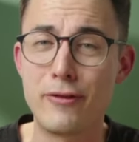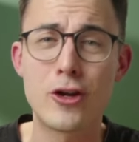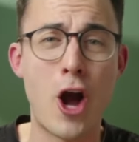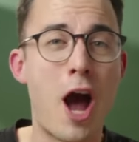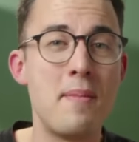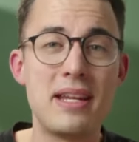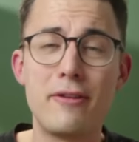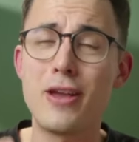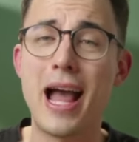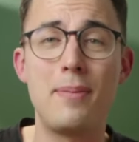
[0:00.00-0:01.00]
If you comment,
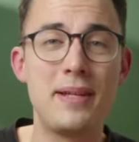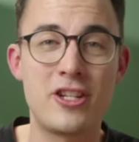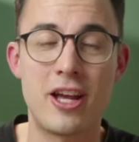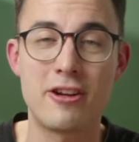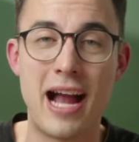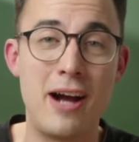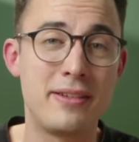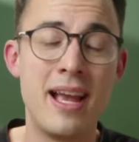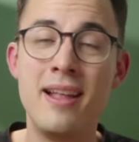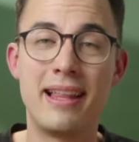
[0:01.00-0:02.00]
if you help each other
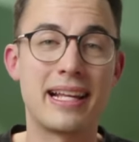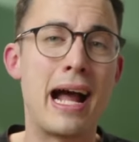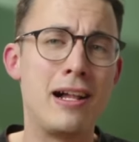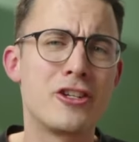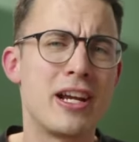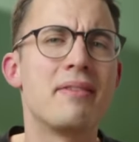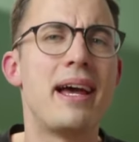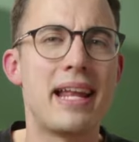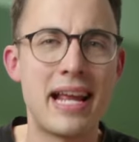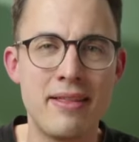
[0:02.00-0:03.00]
out, like I'll share
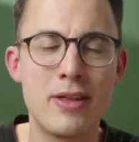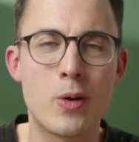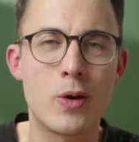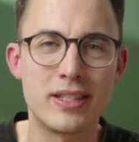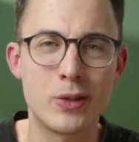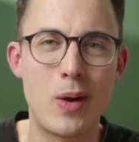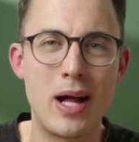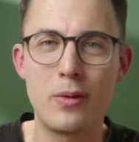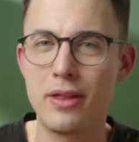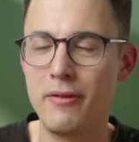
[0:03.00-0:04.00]
that in the course as
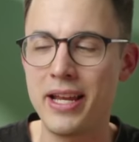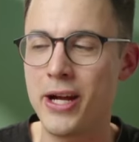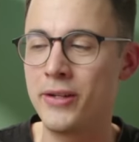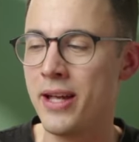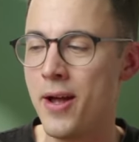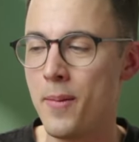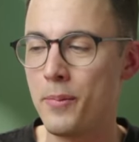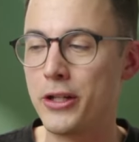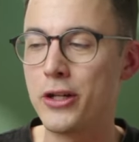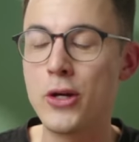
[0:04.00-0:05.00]
well with the videos,
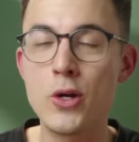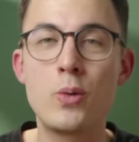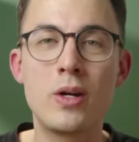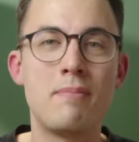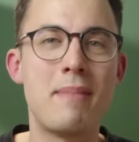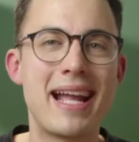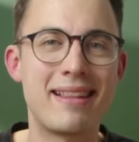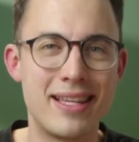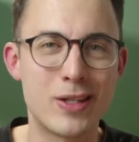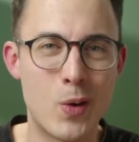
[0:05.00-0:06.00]
but you will
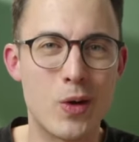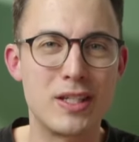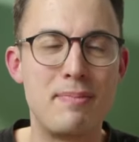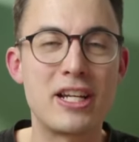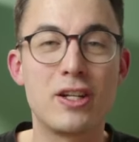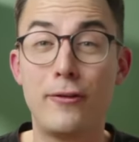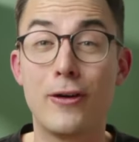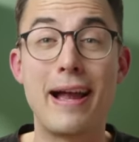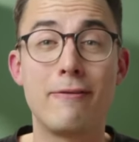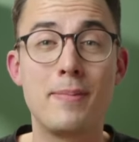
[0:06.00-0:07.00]
make this course special
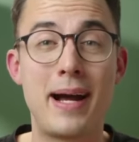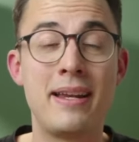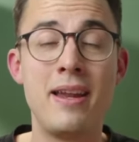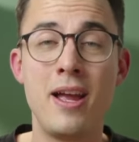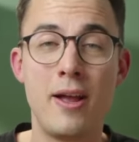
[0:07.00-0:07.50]
for everyone,